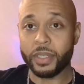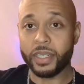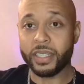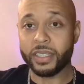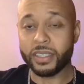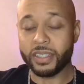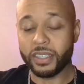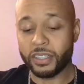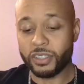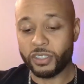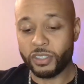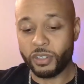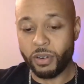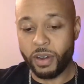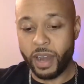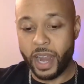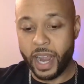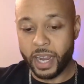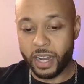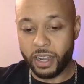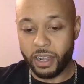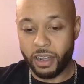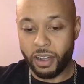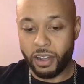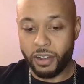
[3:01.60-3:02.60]
is a
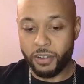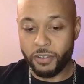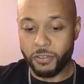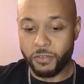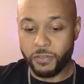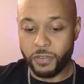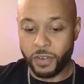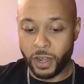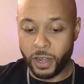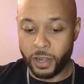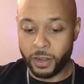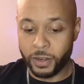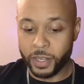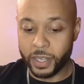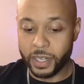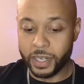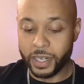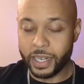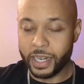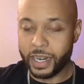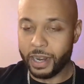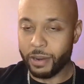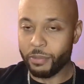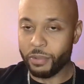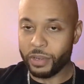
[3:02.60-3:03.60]
track called Fallen,
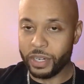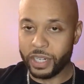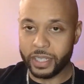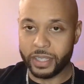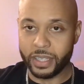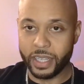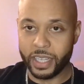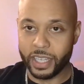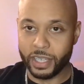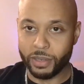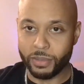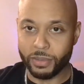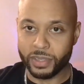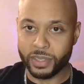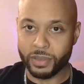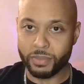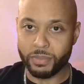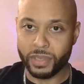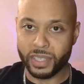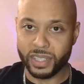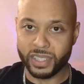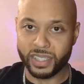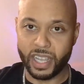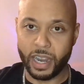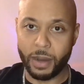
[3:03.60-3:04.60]
and I really think it was a
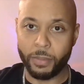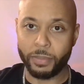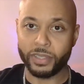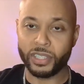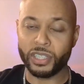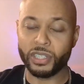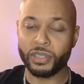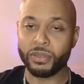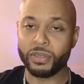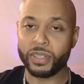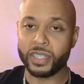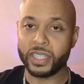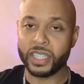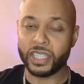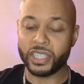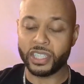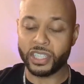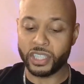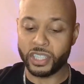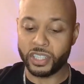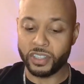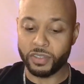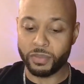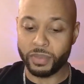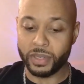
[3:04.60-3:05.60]
missed opportunity. It
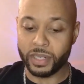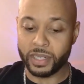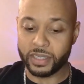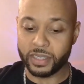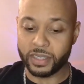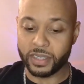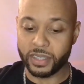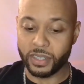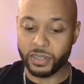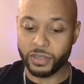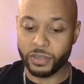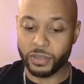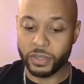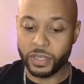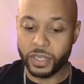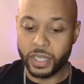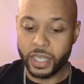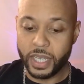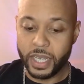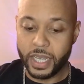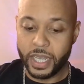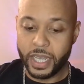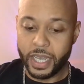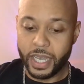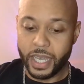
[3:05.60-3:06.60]
should have been a single.
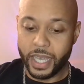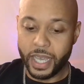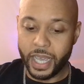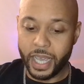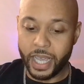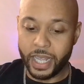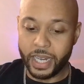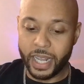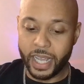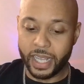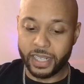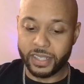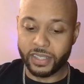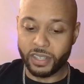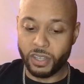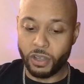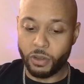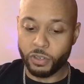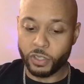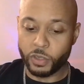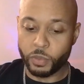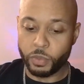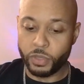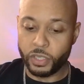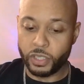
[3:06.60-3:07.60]
And that
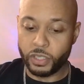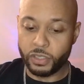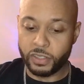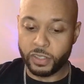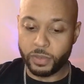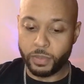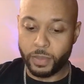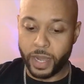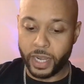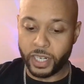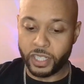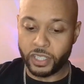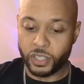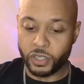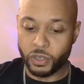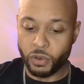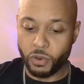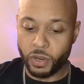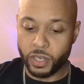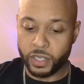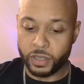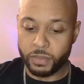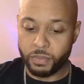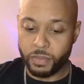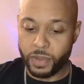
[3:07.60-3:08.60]
song was produced by
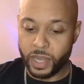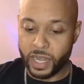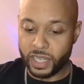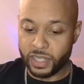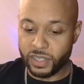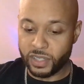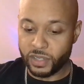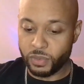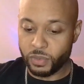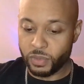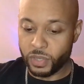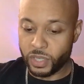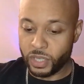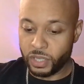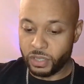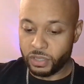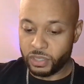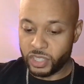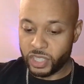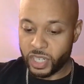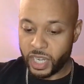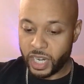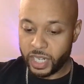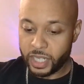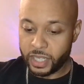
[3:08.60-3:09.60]
Jordan Manswell,
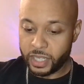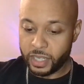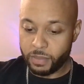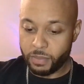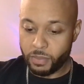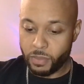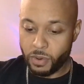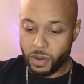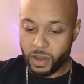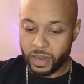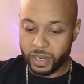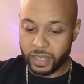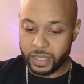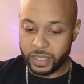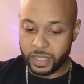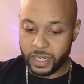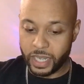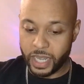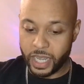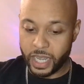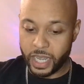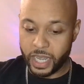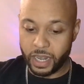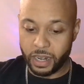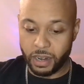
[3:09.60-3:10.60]
Jonathan Martin,
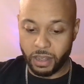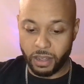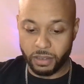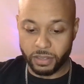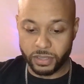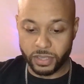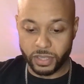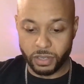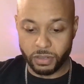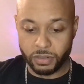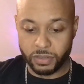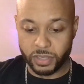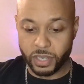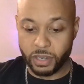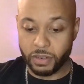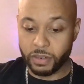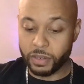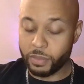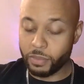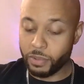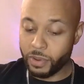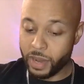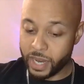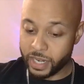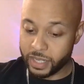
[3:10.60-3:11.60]
and also
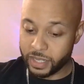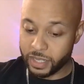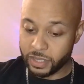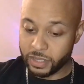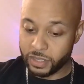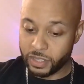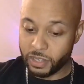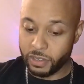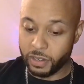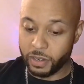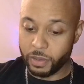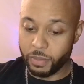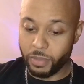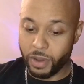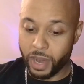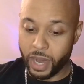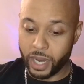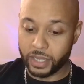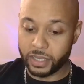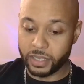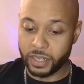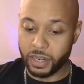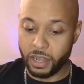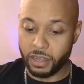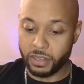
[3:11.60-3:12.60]
Toni Braxton. Toni
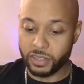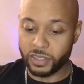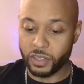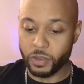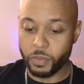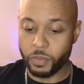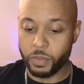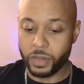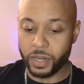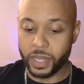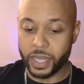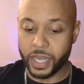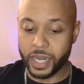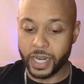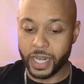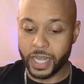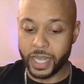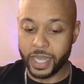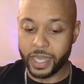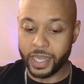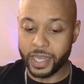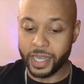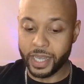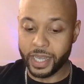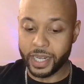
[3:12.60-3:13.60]
Braxton also played a
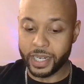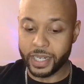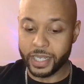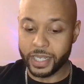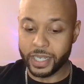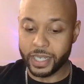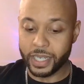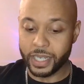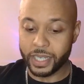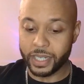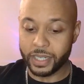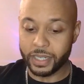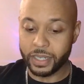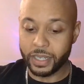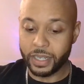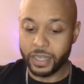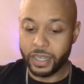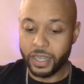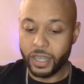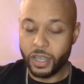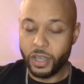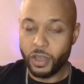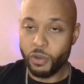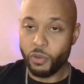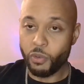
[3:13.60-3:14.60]
hand in
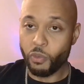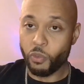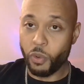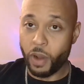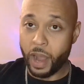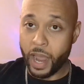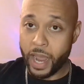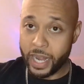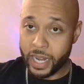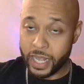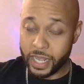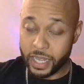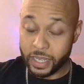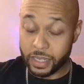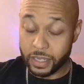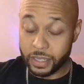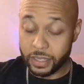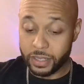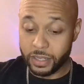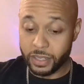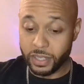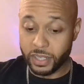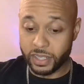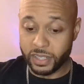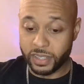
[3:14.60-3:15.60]
writing
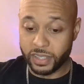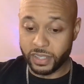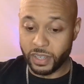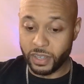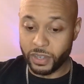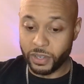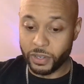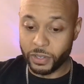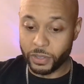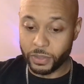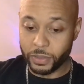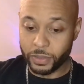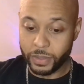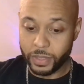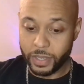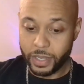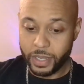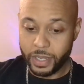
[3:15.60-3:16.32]
this song,